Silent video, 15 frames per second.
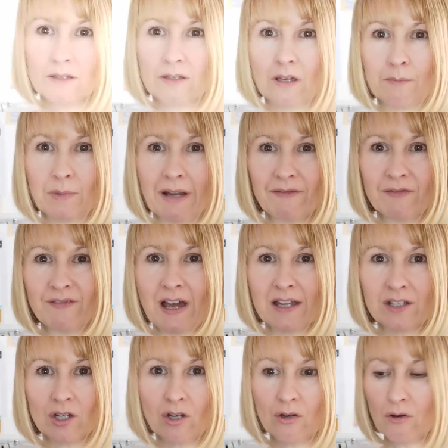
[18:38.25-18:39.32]
So I'm going to have to
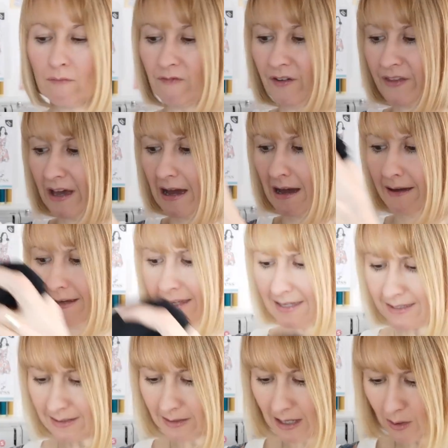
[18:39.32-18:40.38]
find a home for that.
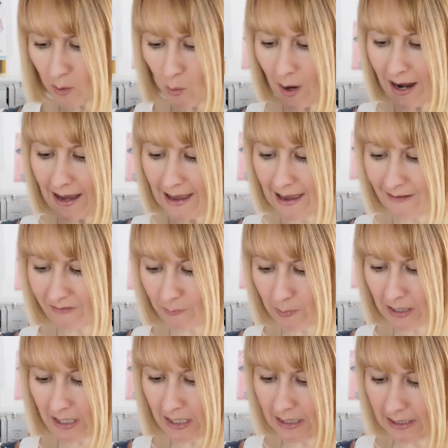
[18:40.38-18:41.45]
It's like quite a heavy
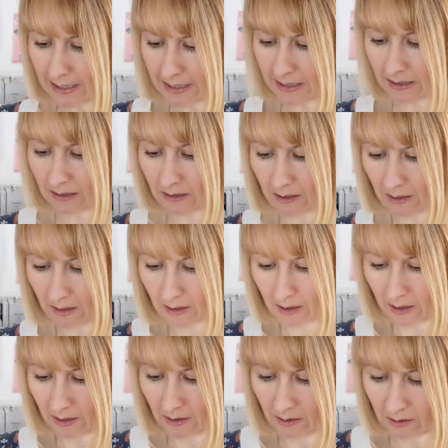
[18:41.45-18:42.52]
piece,
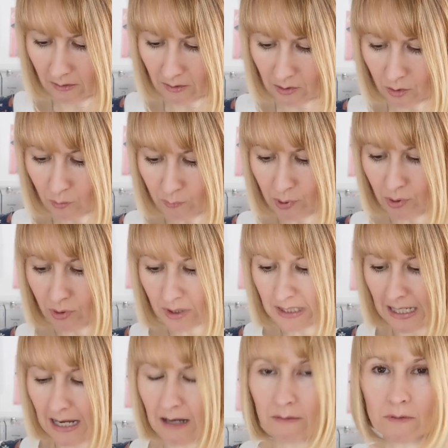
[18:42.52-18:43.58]
or I could
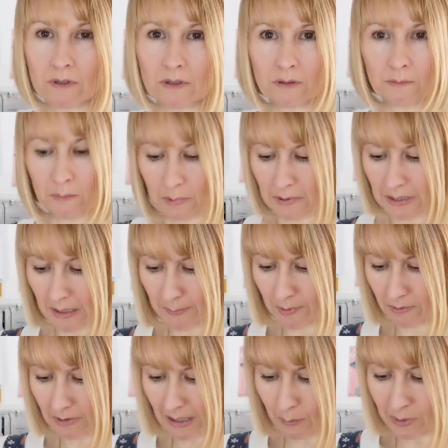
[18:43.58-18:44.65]
post it out to somebody,
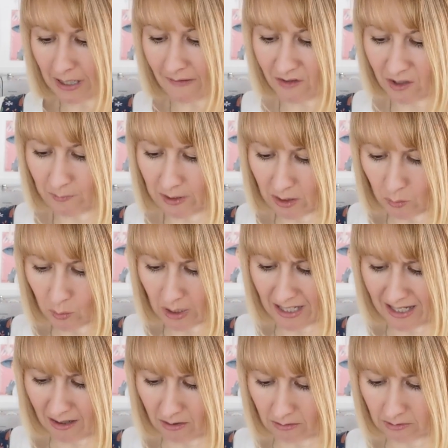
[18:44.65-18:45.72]
but that would have to be UK
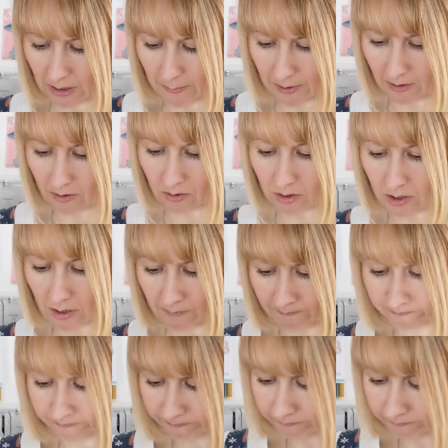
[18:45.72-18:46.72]
only, because